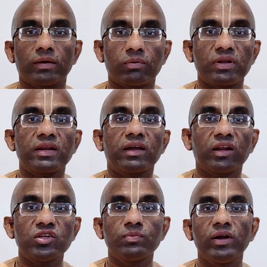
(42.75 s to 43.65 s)
it could be
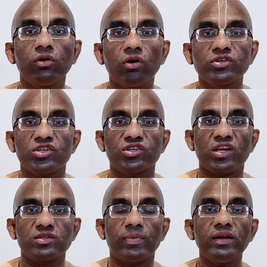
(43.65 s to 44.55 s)
encouragement or
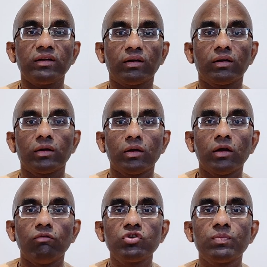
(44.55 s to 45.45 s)
chastisement,
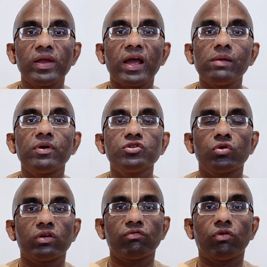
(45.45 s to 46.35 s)
which may help us
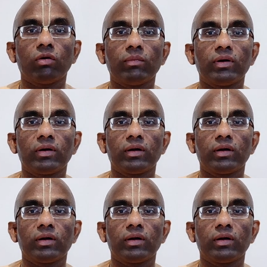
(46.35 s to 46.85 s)
to reform.